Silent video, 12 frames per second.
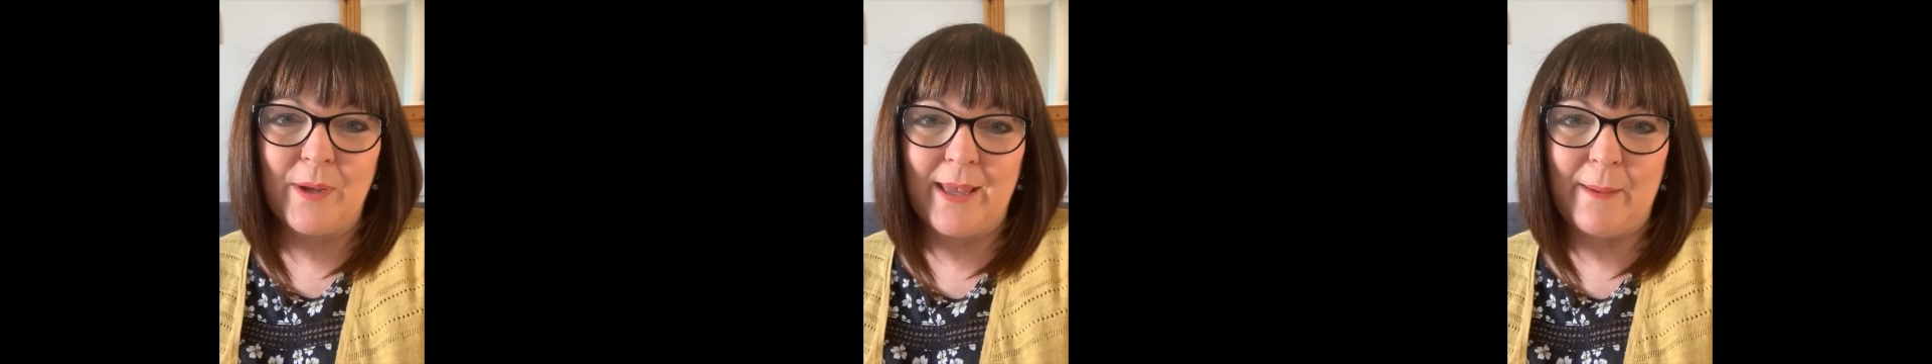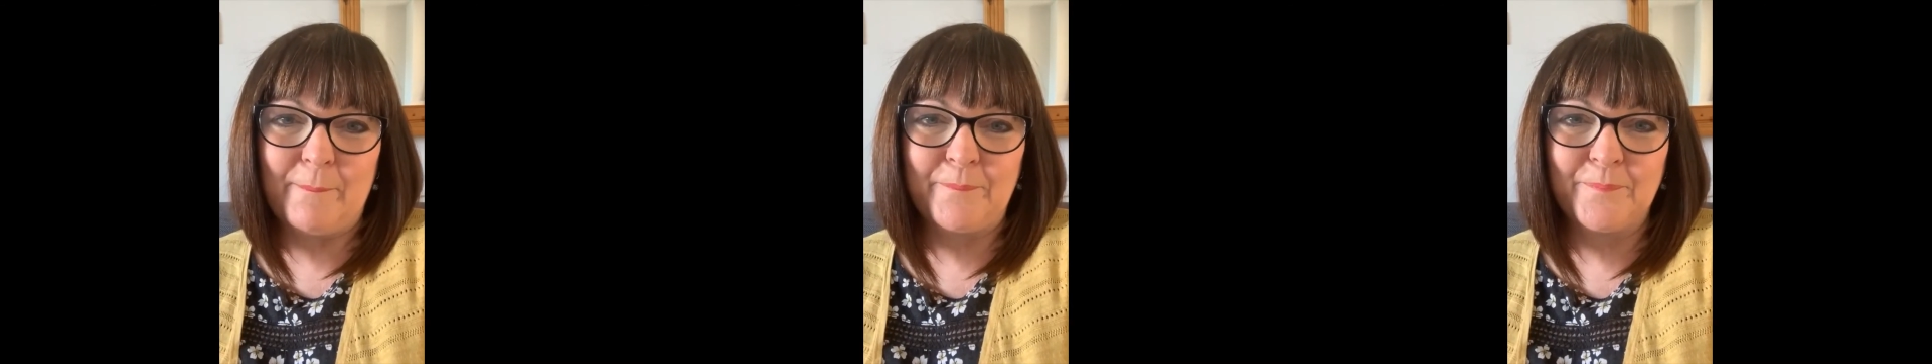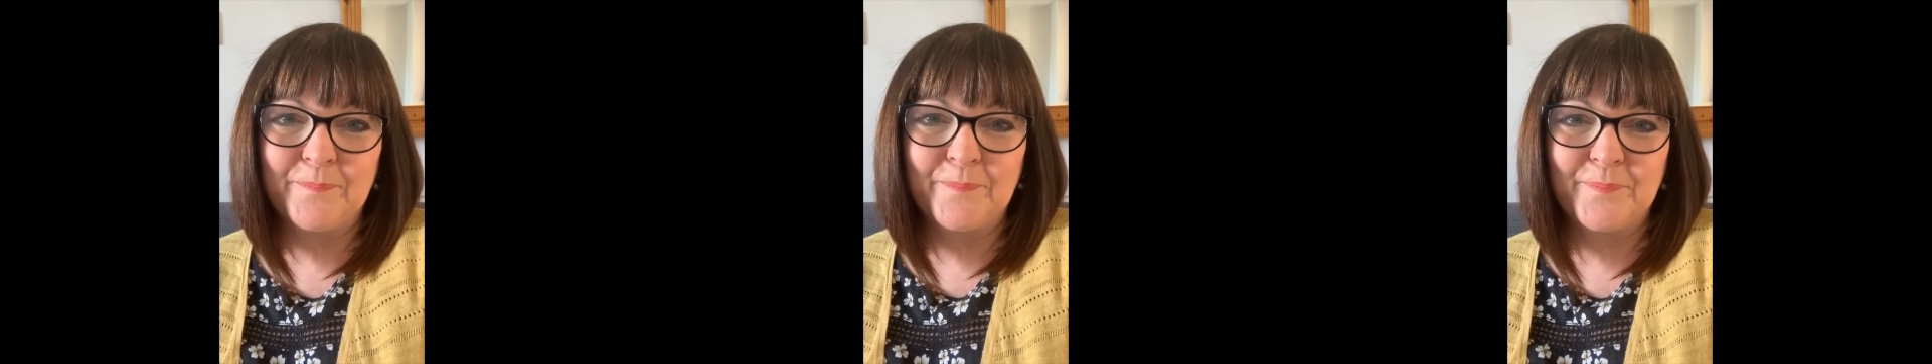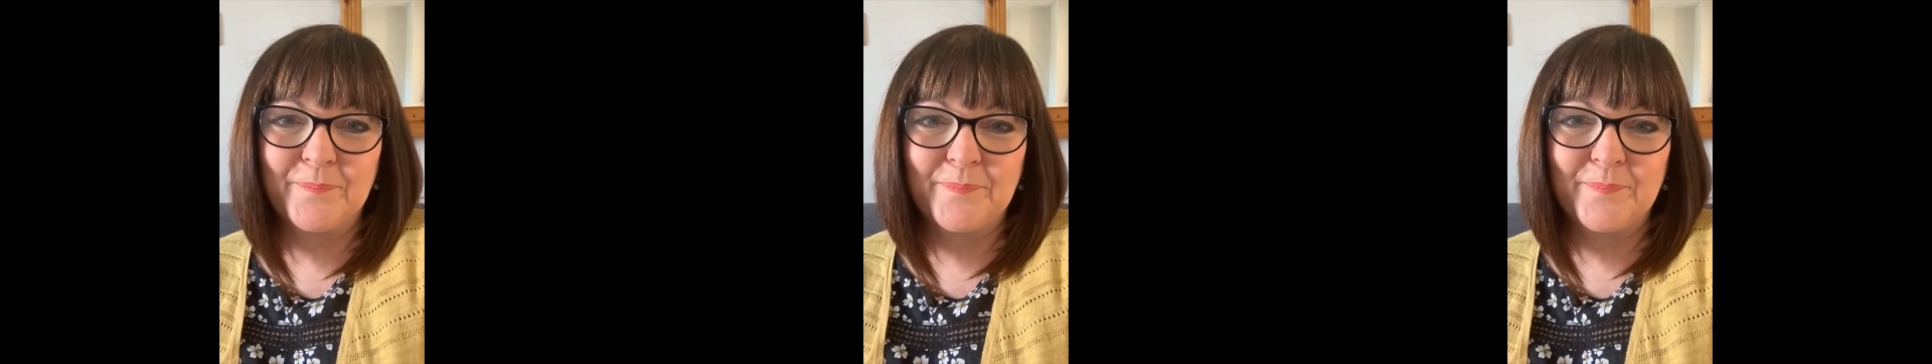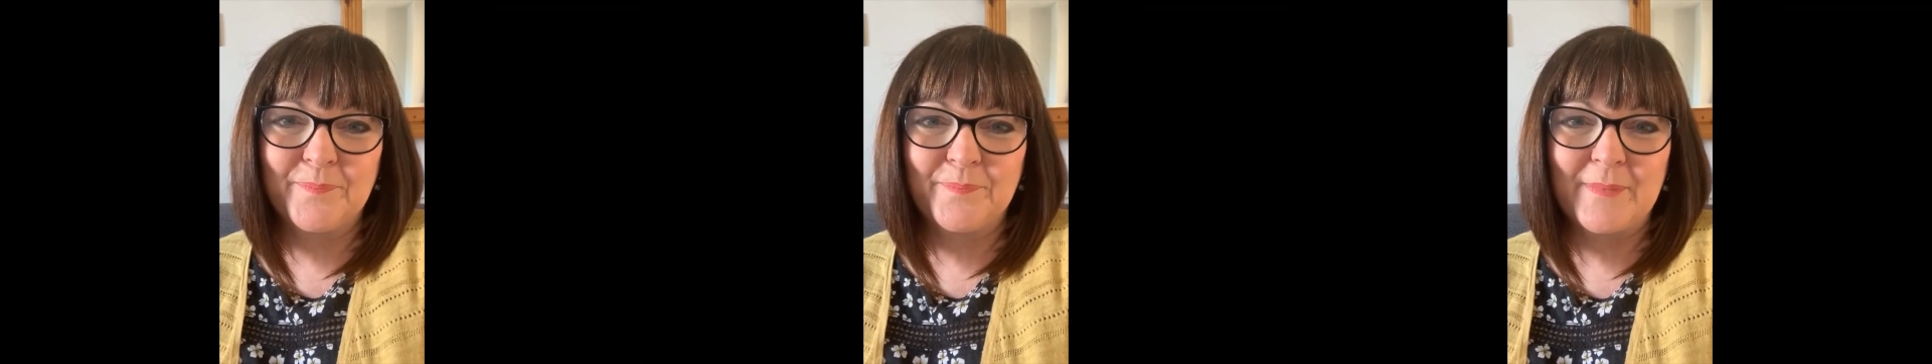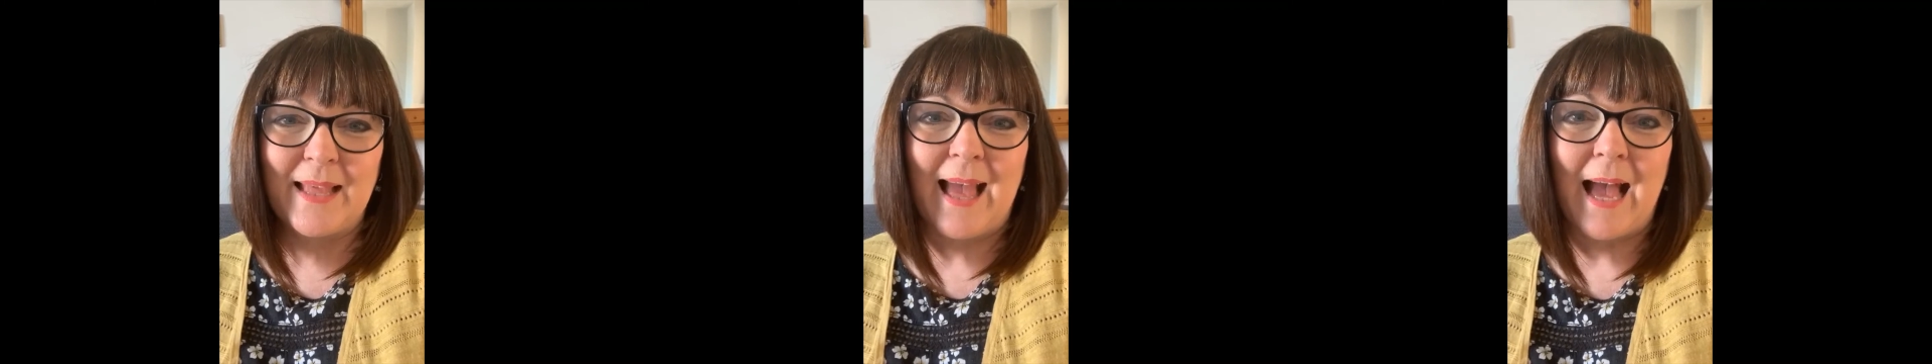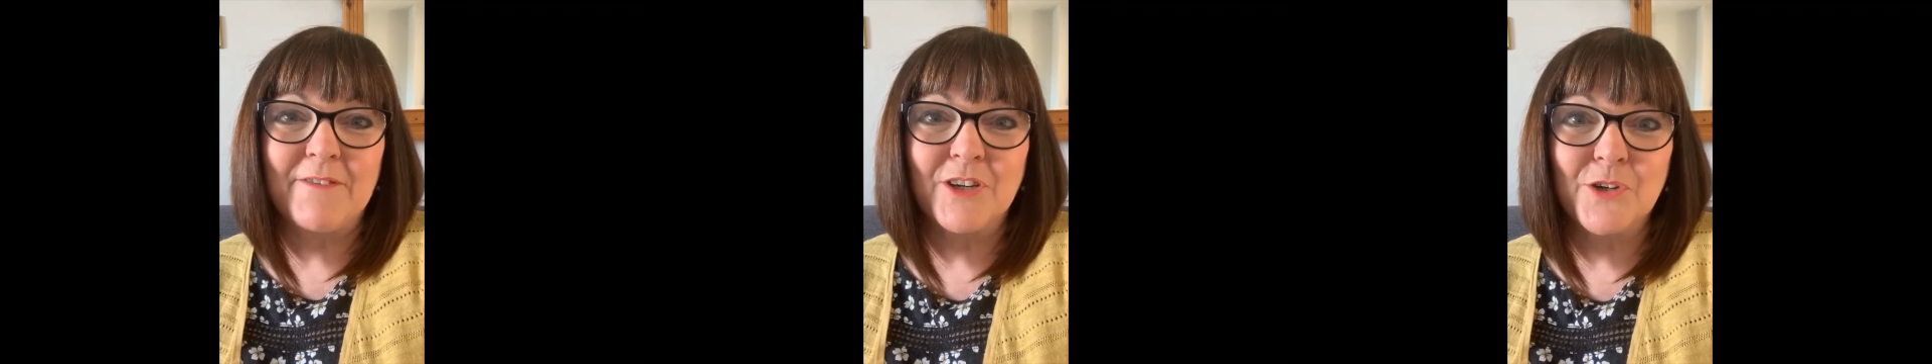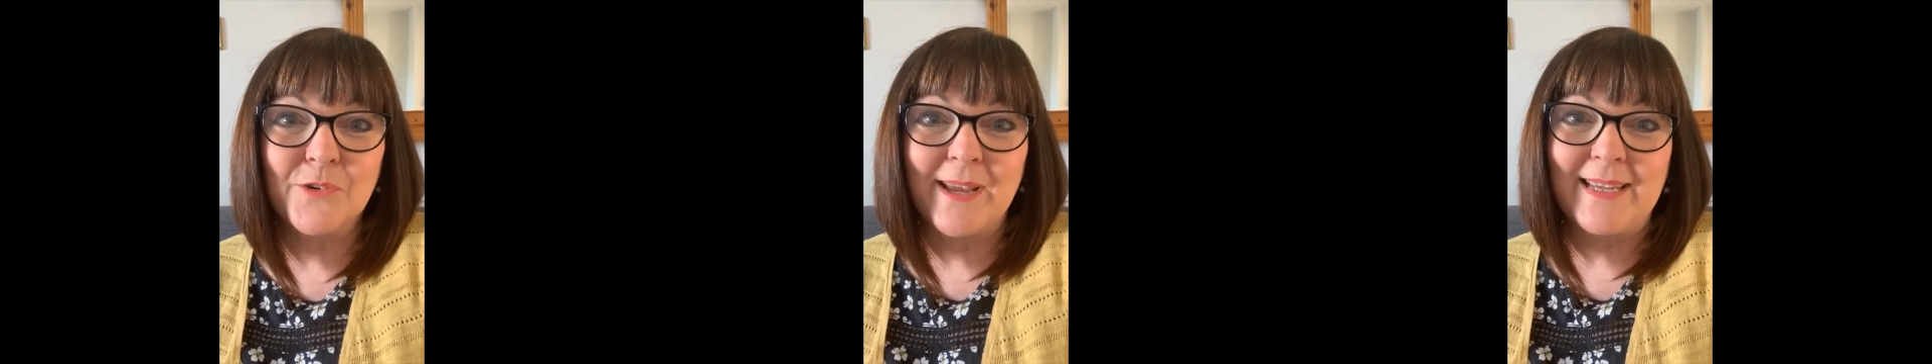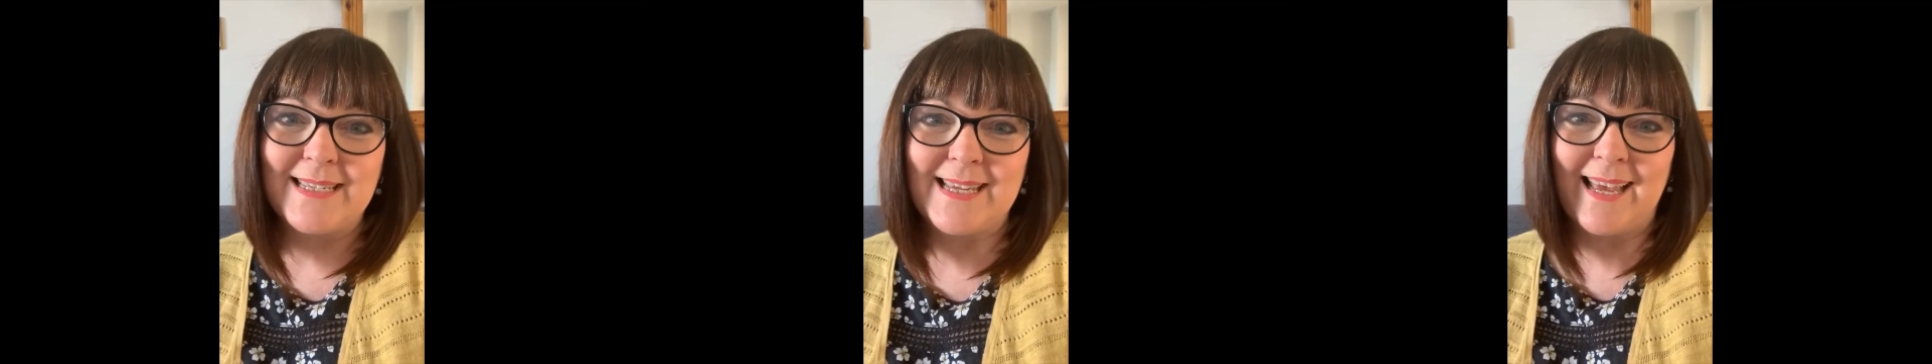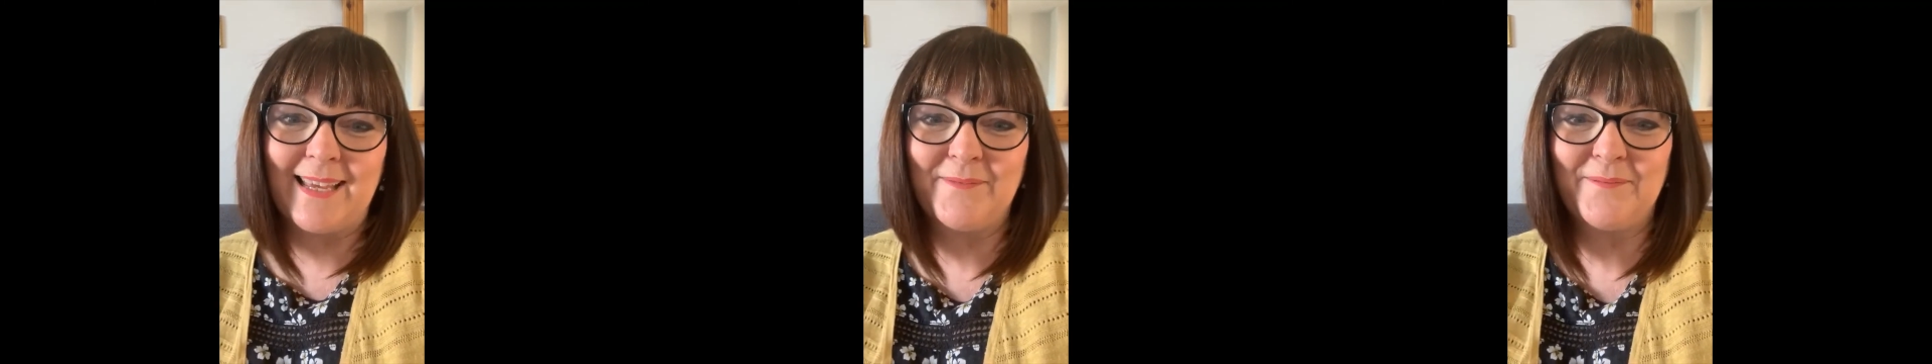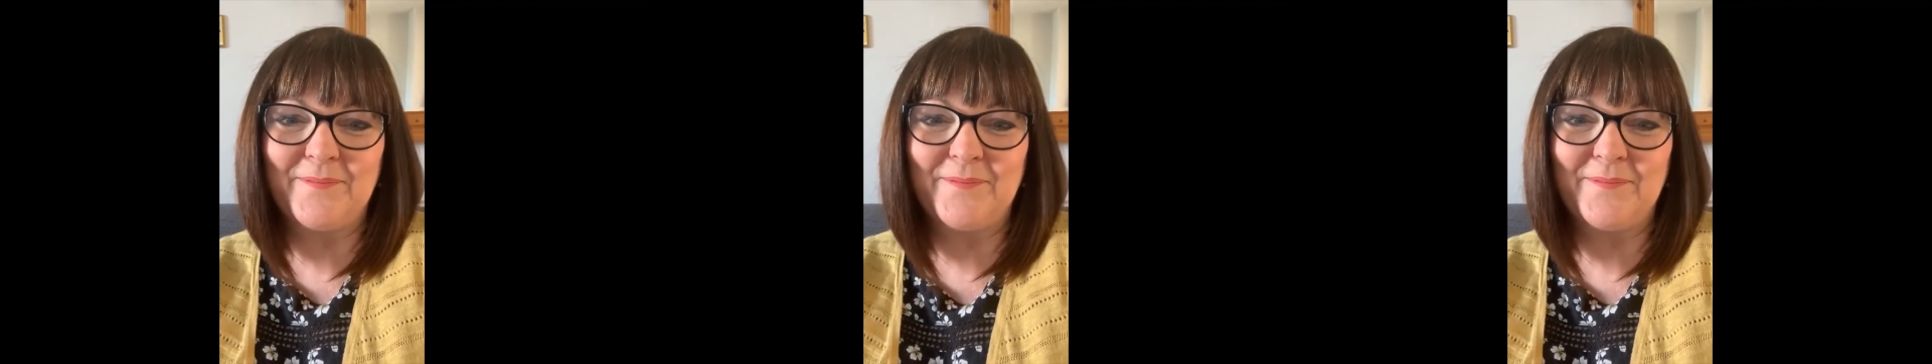him. Have a great day.